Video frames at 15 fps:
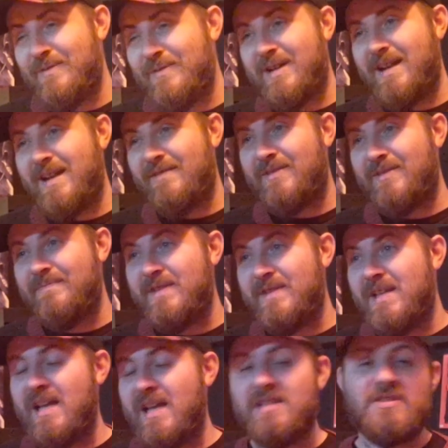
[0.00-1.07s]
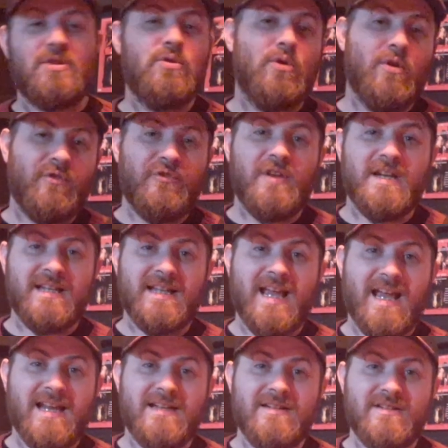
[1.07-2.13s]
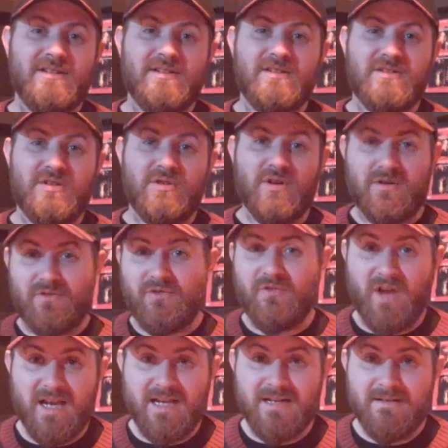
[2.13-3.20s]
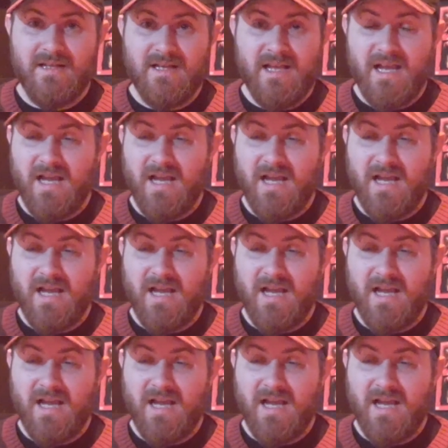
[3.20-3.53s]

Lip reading: whatever. It's a cool fitting end to their fight